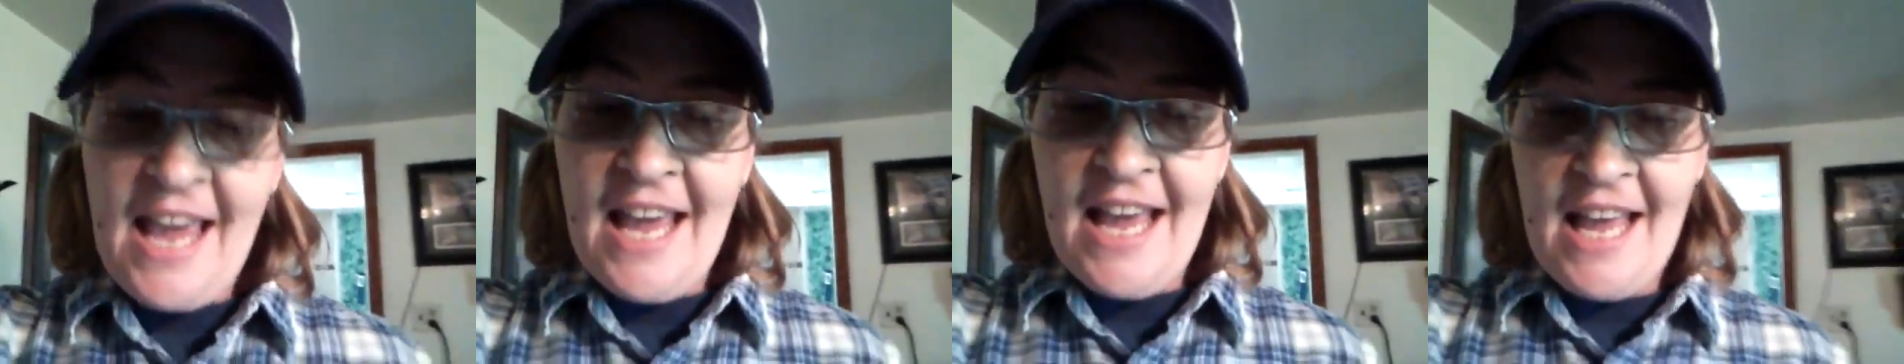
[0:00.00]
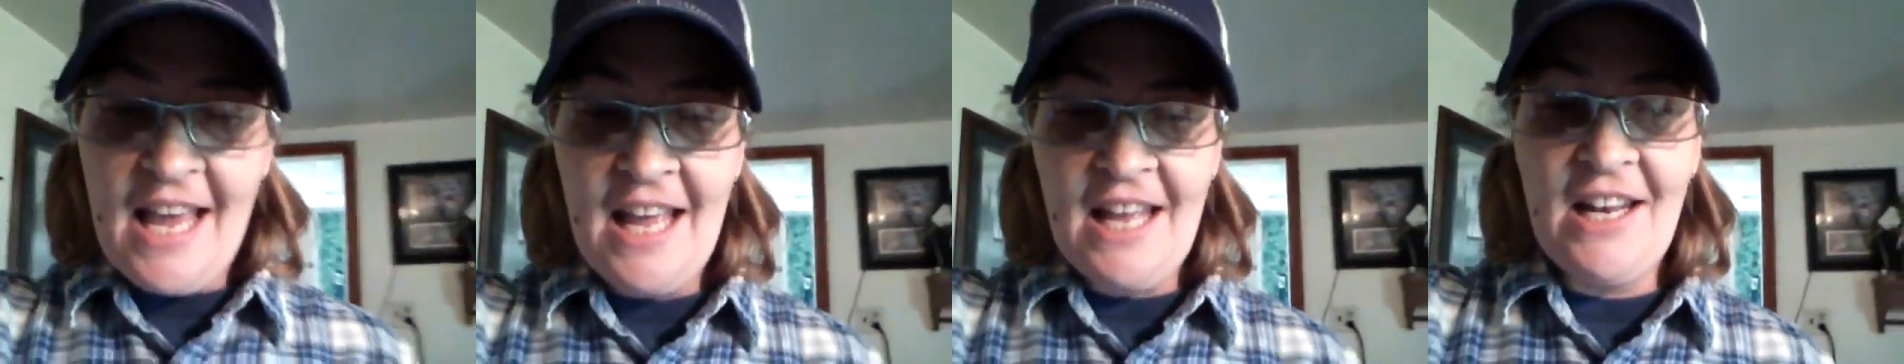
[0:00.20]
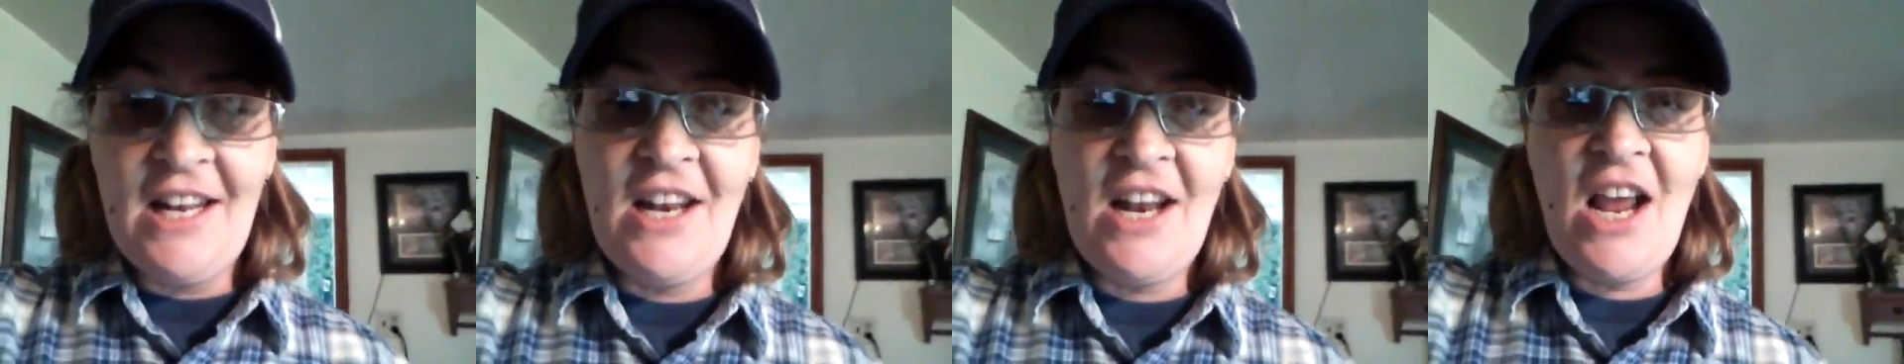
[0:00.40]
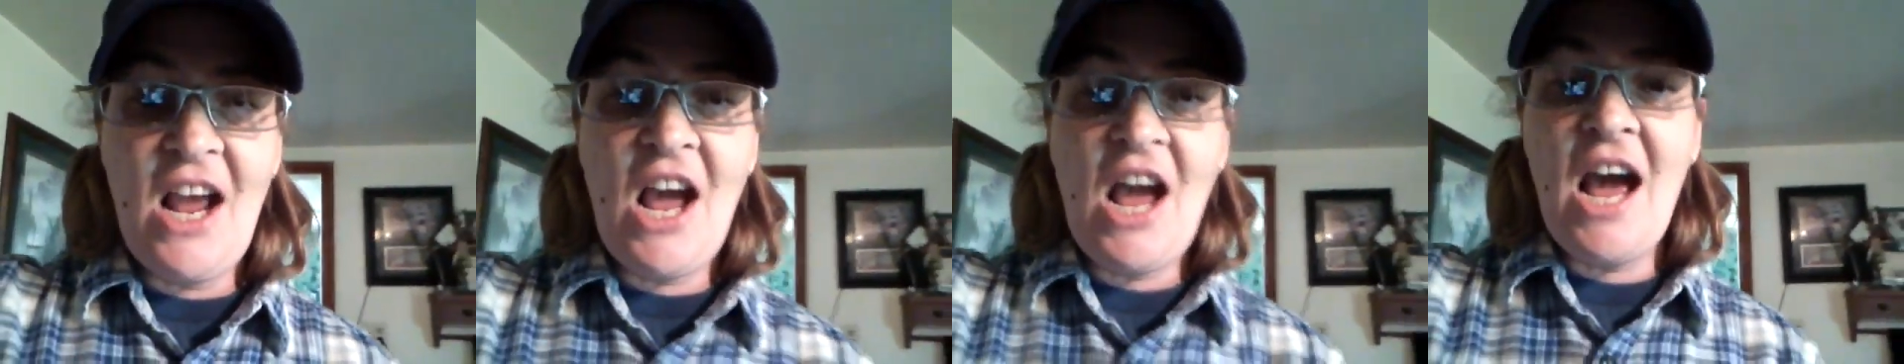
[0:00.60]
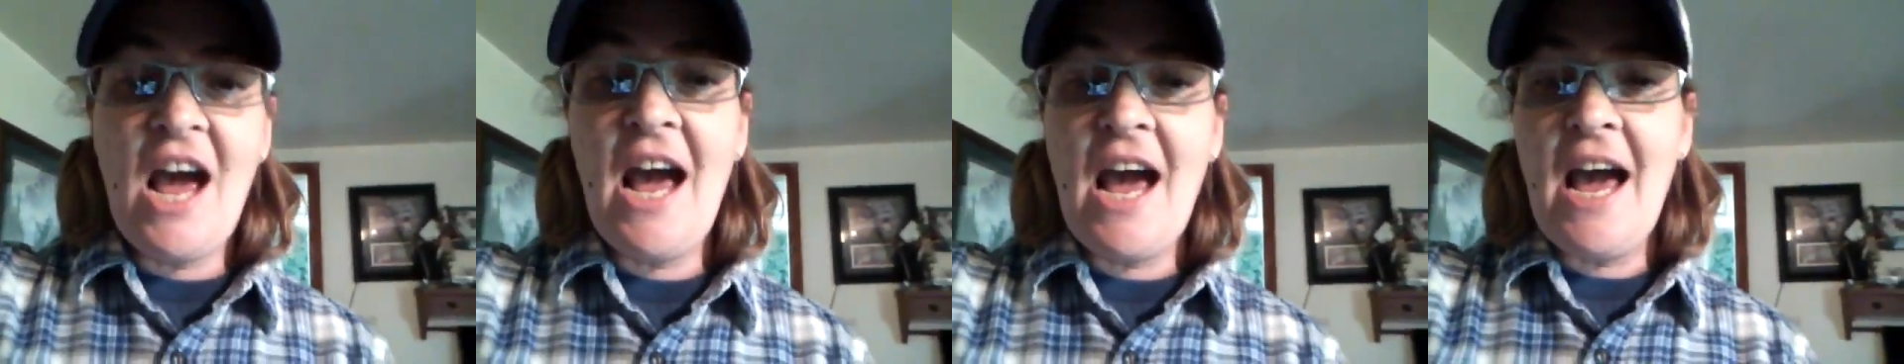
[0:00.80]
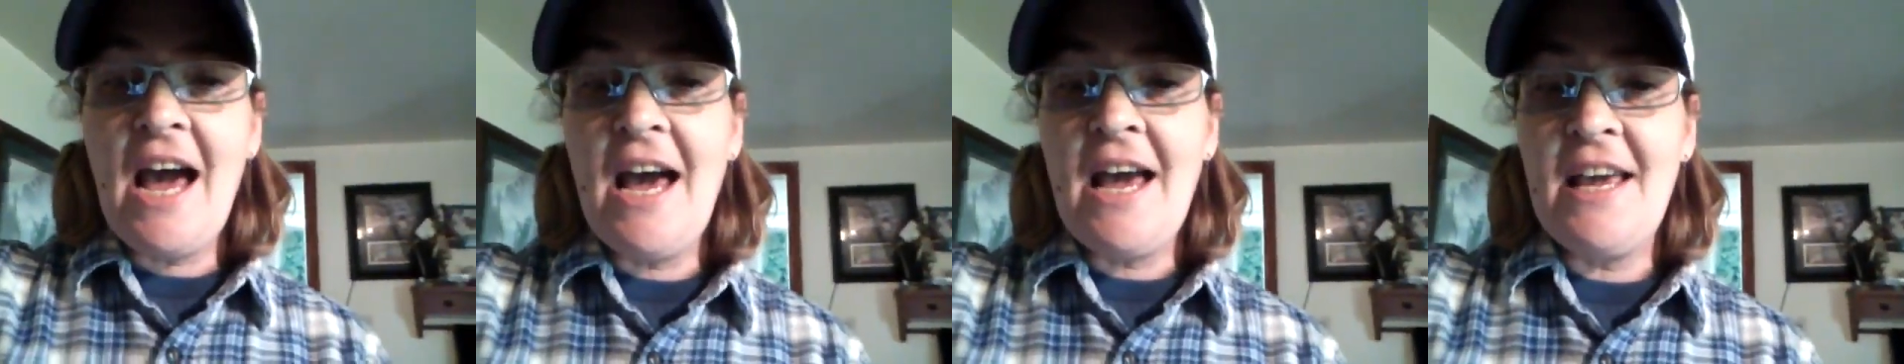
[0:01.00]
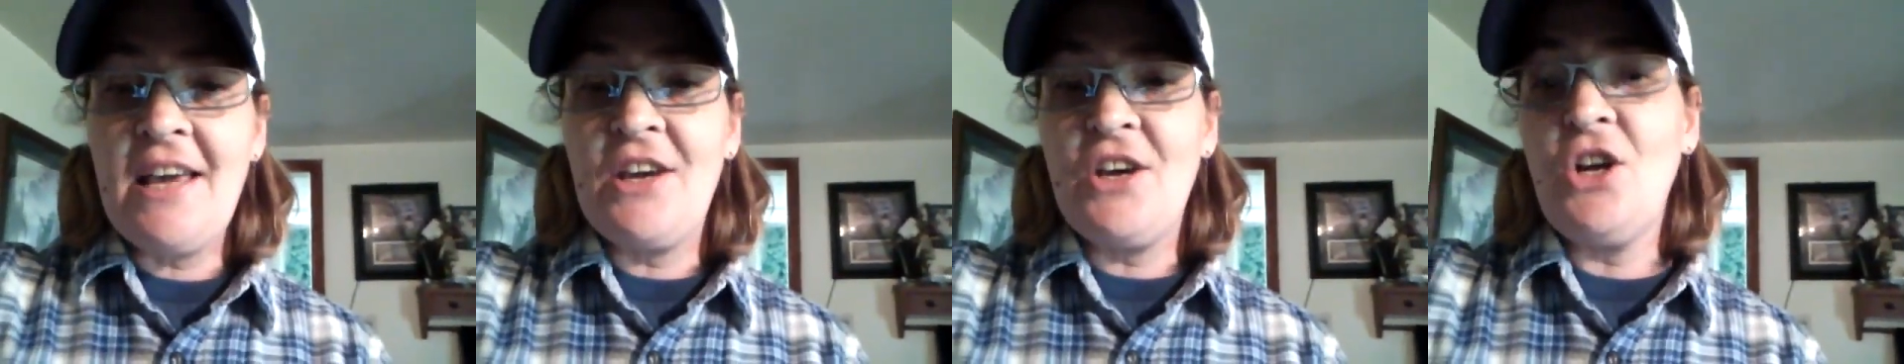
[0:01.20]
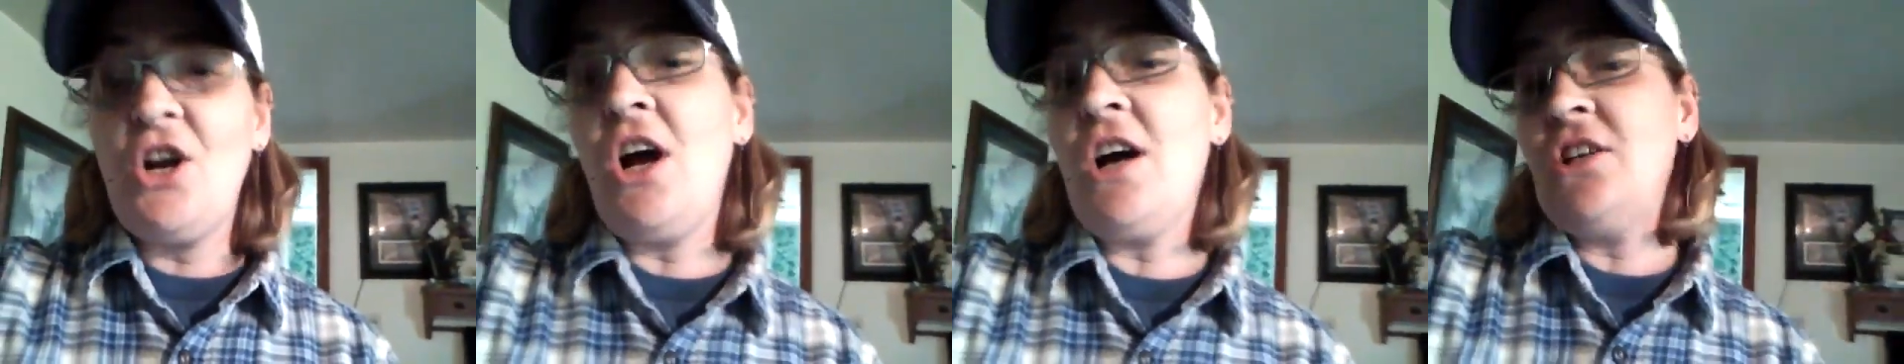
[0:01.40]
and I
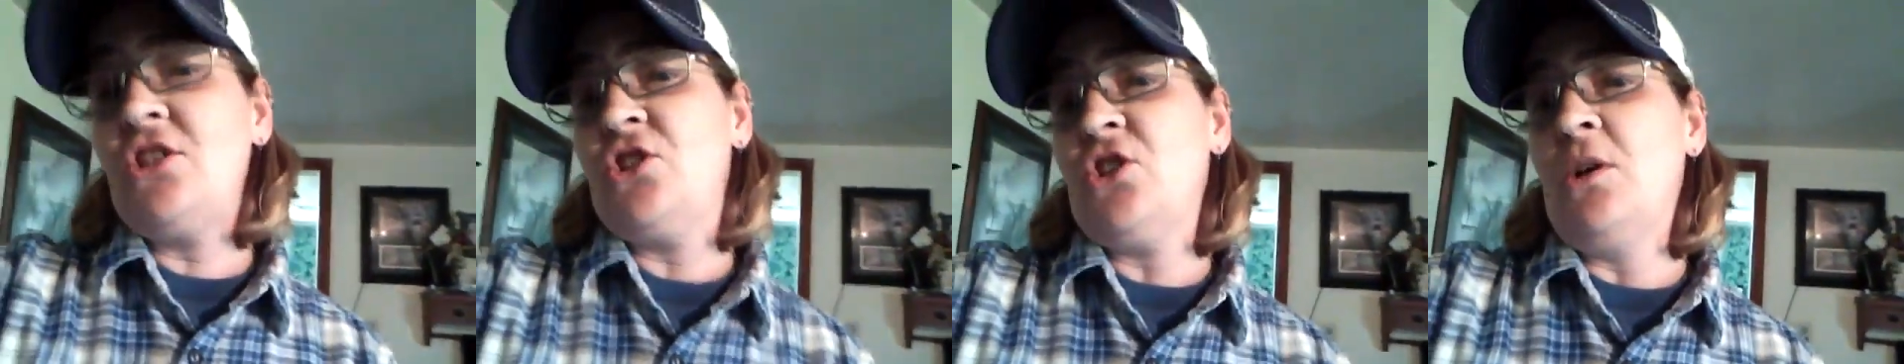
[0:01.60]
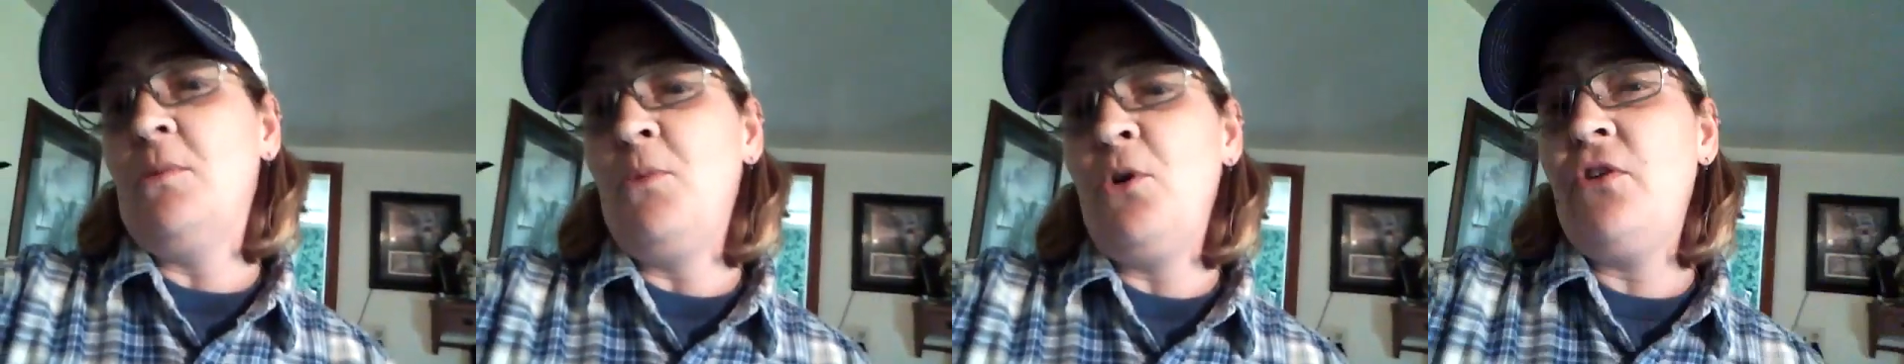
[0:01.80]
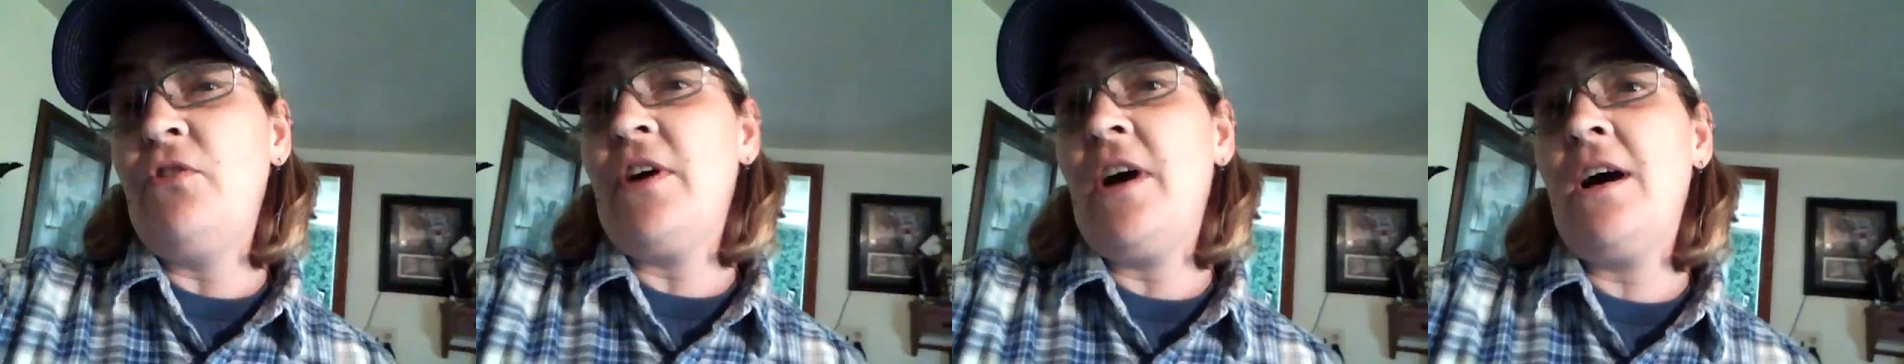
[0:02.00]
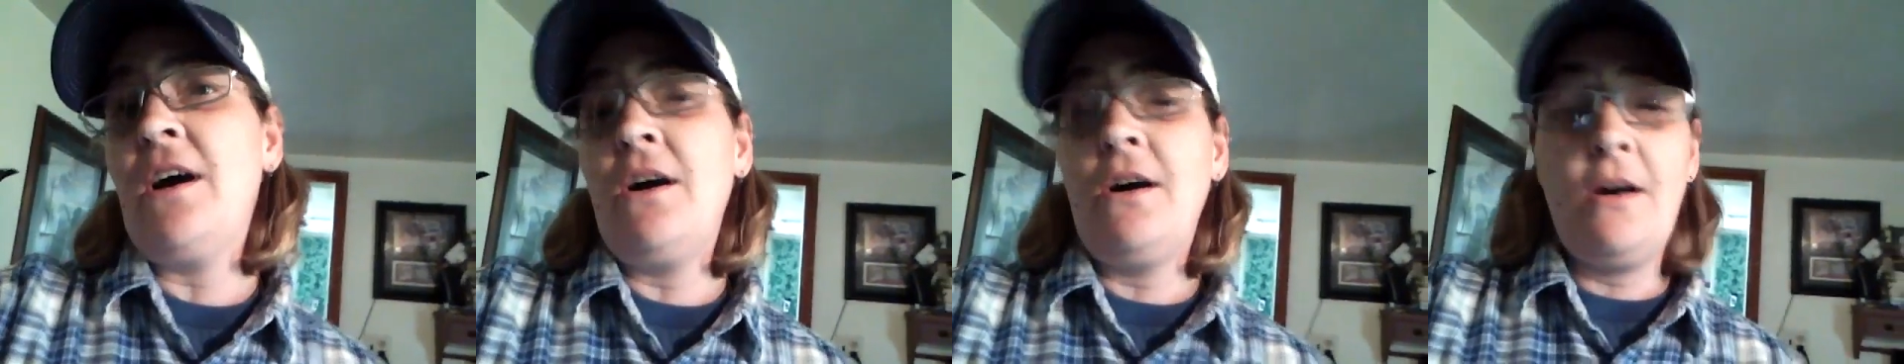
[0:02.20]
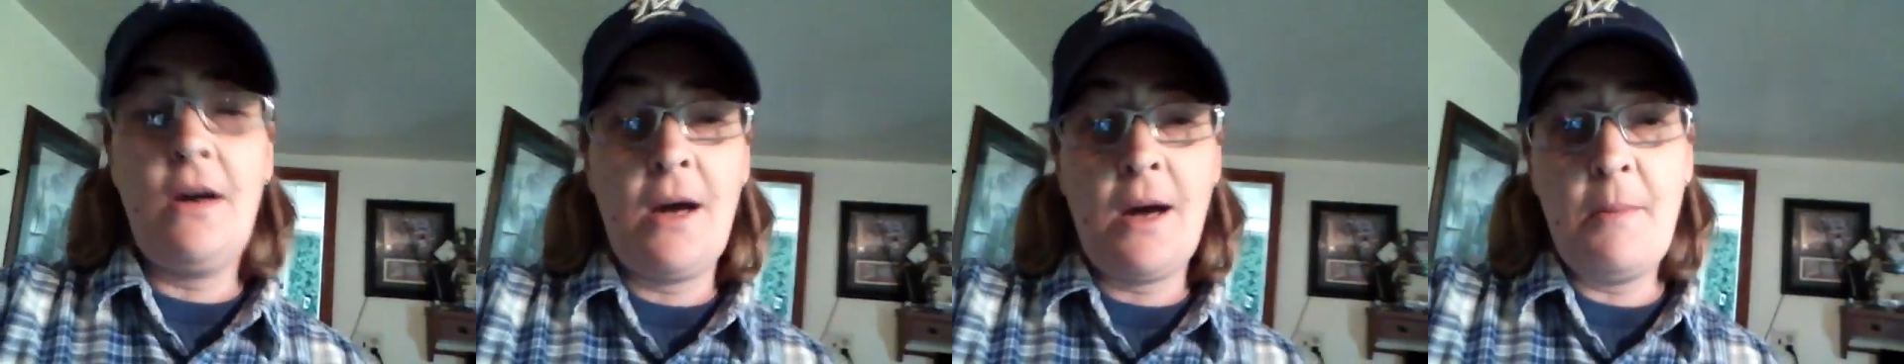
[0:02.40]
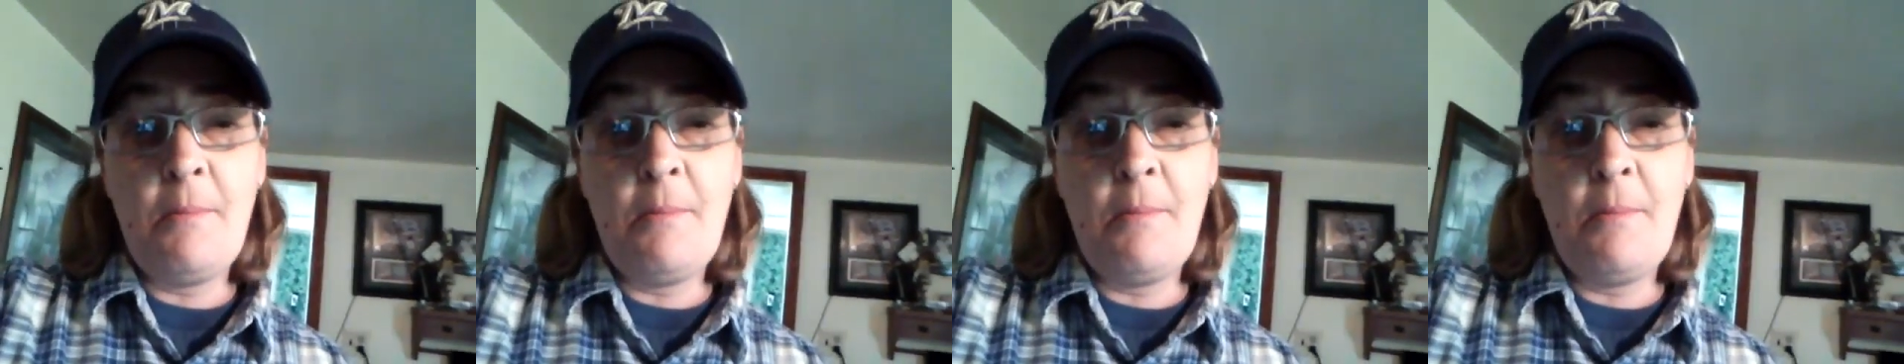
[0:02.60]
could also move out,